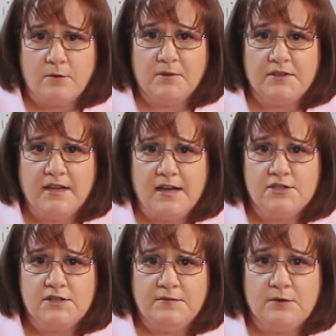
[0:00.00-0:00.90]
but the
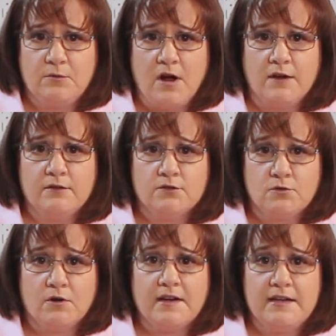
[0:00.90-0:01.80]
HDV Ront
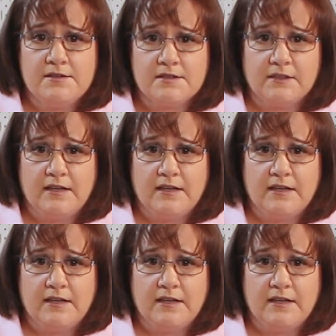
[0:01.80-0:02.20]
tore easily,